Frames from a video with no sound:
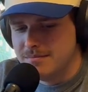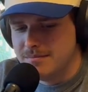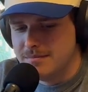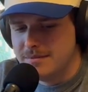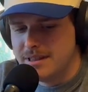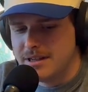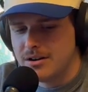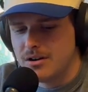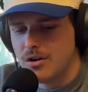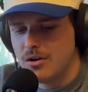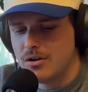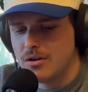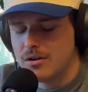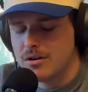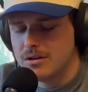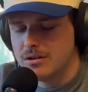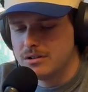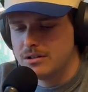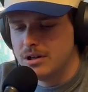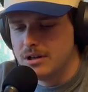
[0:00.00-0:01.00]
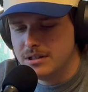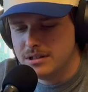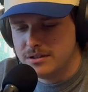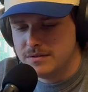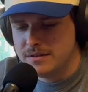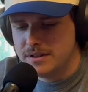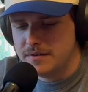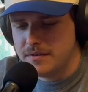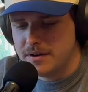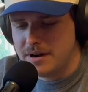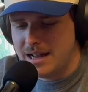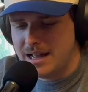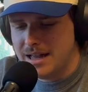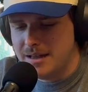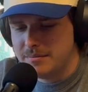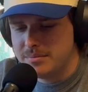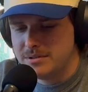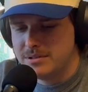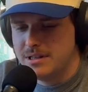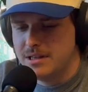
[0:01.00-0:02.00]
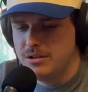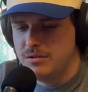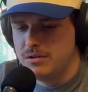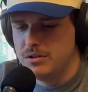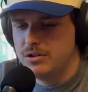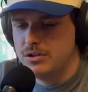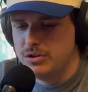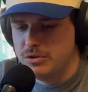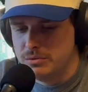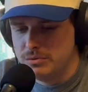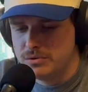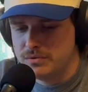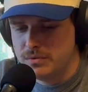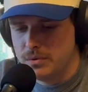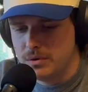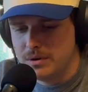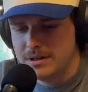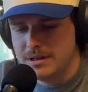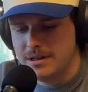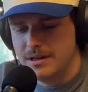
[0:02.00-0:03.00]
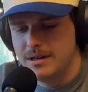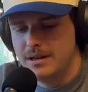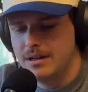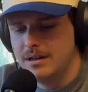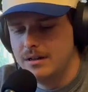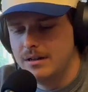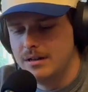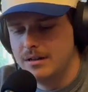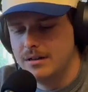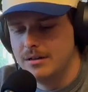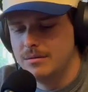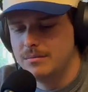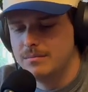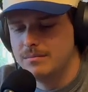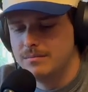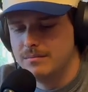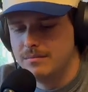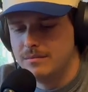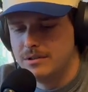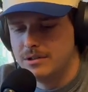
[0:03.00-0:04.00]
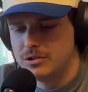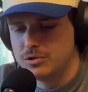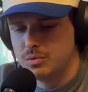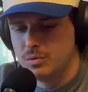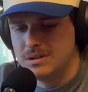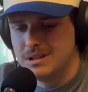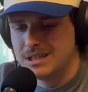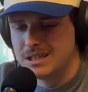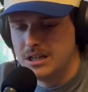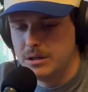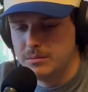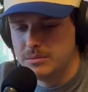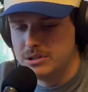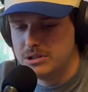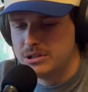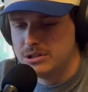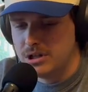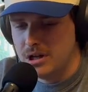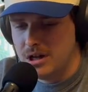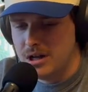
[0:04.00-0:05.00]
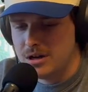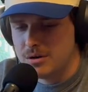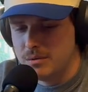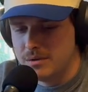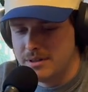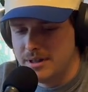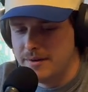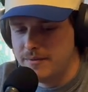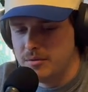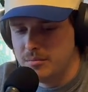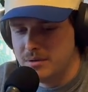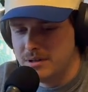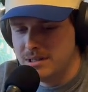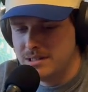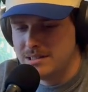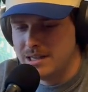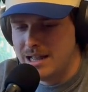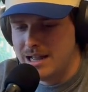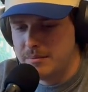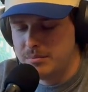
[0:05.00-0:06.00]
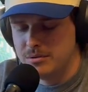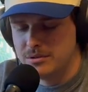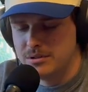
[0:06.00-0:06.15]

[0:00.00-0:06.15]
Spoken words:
There are tons of different apps that you can use for it. There's one that comes stock with everybody's Apple